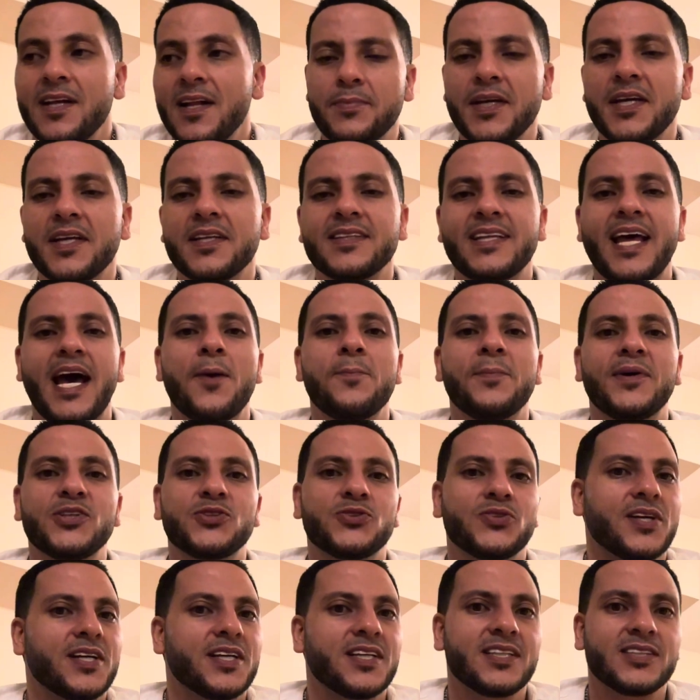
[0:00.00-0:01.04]
Being that
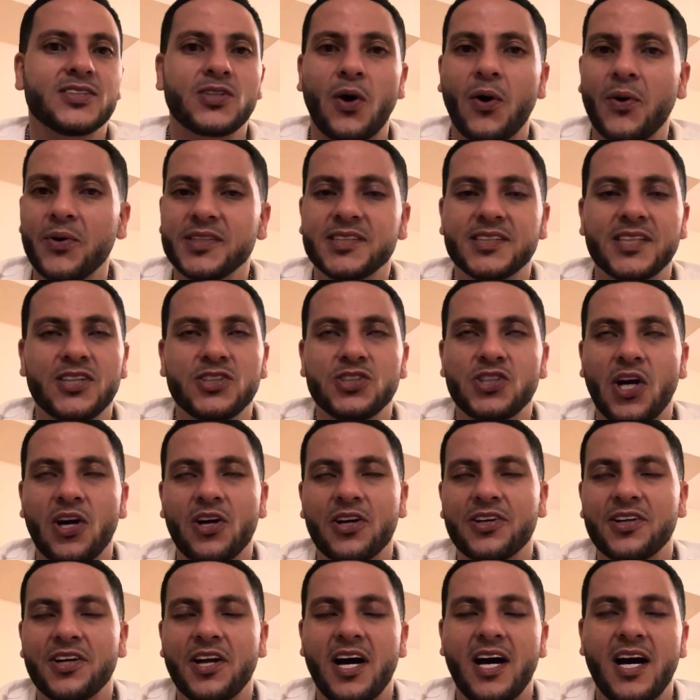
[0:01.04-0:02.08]
Madrid is always the
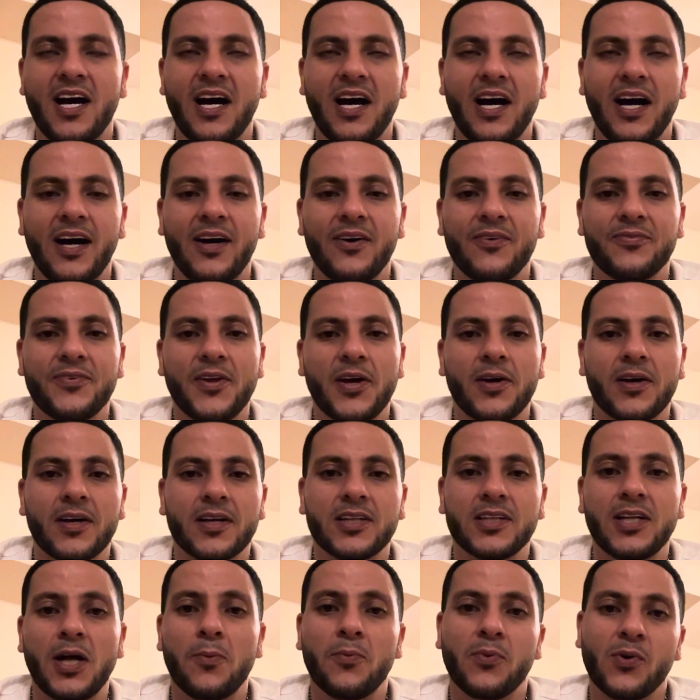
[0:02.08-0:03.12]
juggernaut of the
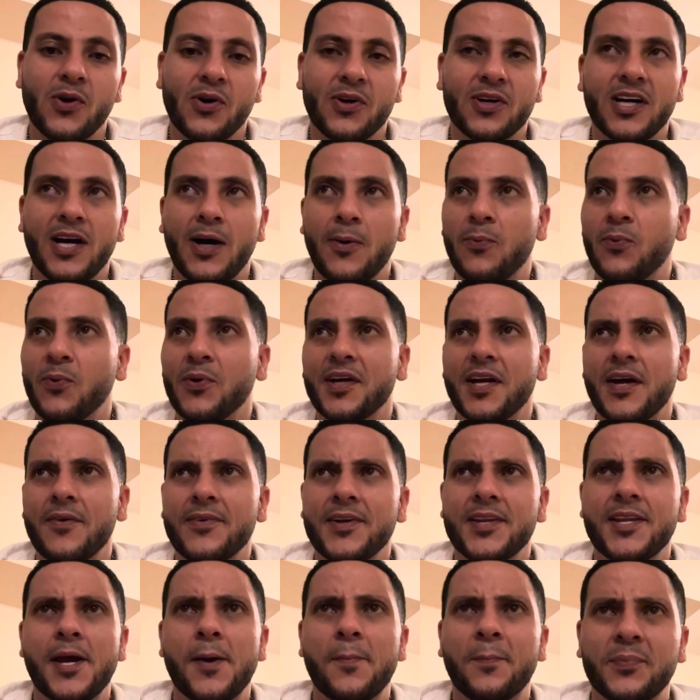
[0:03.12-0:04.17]
Club World Cup, whenever
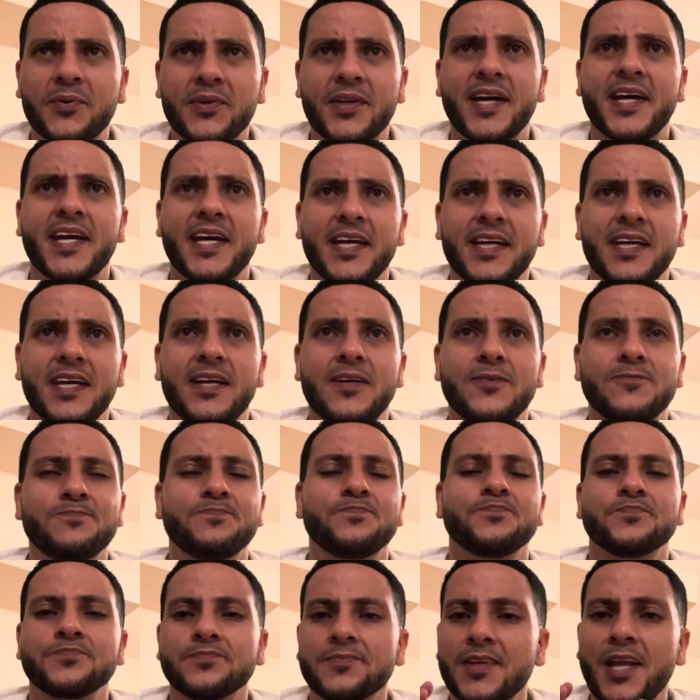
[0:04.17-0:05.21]
they play in it,
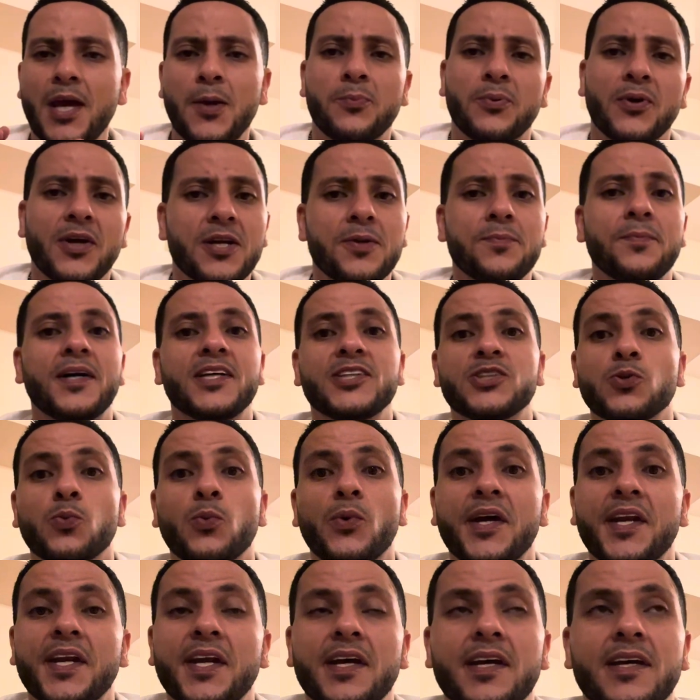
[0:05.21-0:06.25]
they pretty much
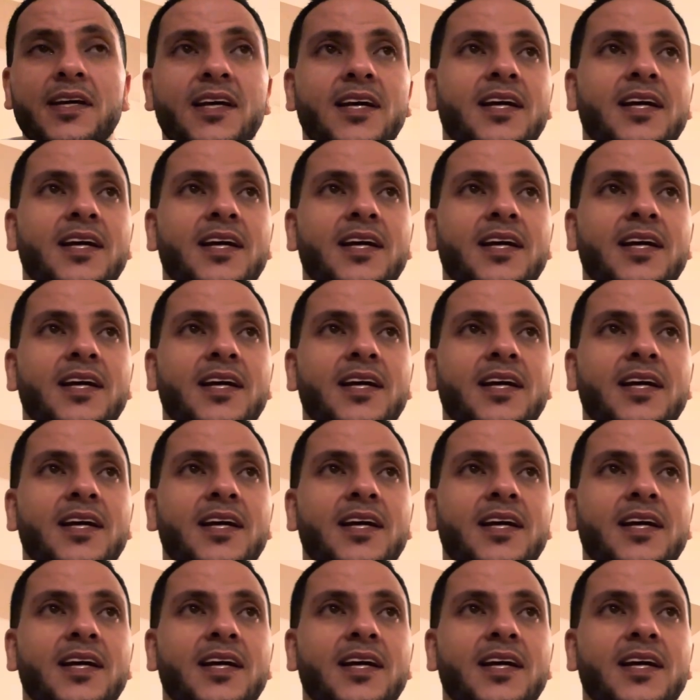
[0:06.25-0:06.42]
win it.